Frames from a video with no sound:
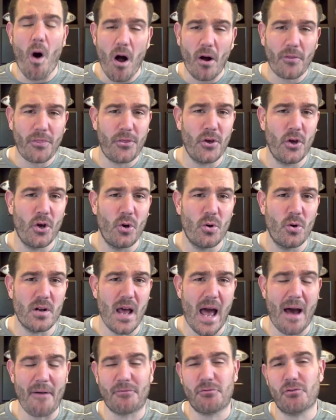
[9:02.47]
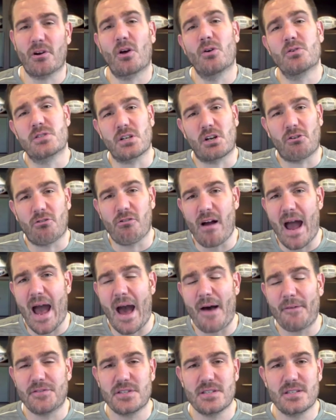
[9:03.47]
a walkthrough after he goes to
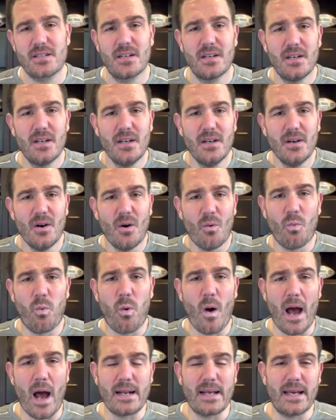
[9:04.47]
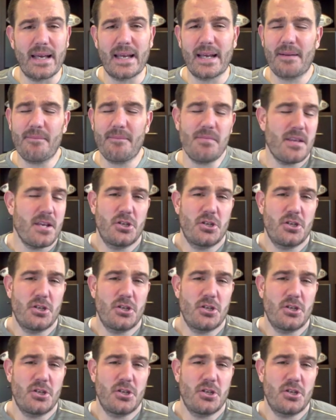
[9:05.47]
crafts, wedding.